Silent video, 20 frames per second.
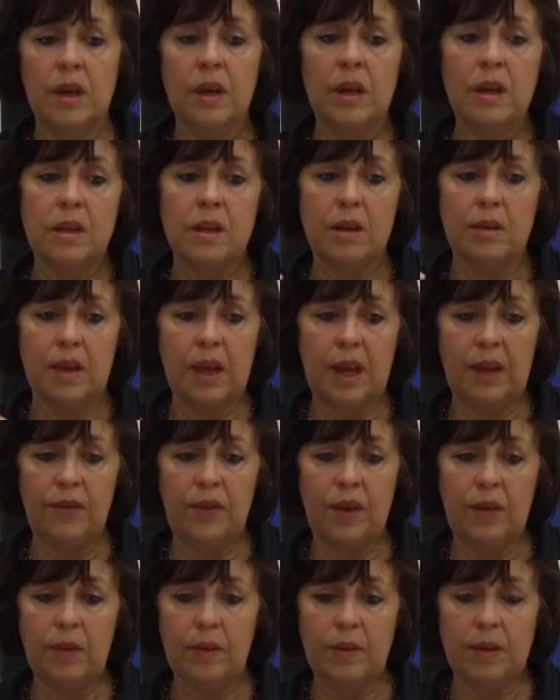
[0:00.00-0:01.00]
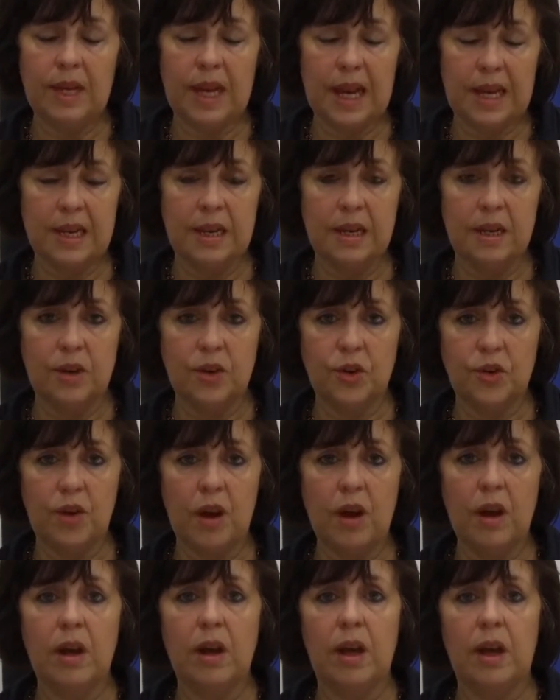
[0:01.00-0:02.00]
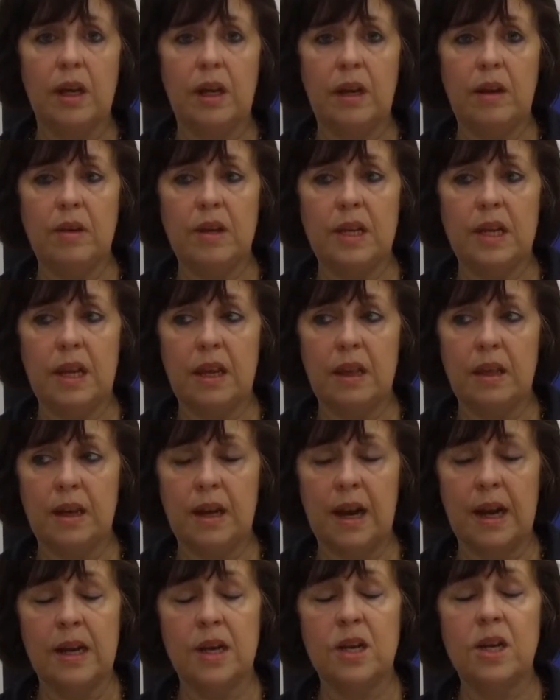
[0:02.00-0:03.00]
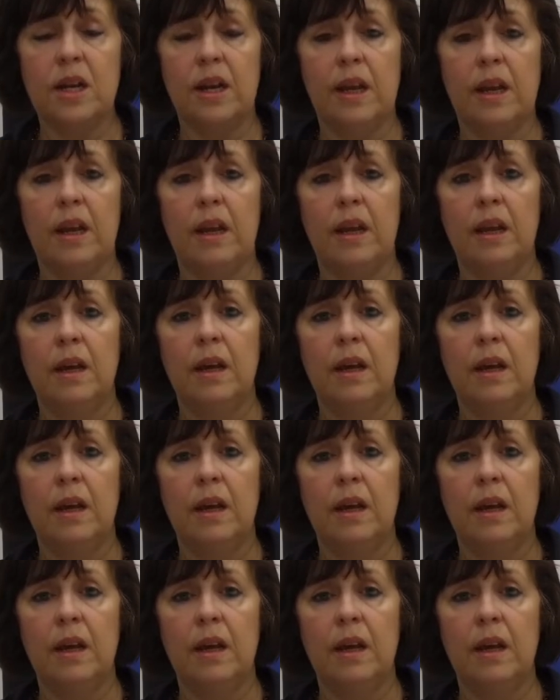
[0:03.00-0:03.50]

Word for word: so that if you test a drug and you see that actually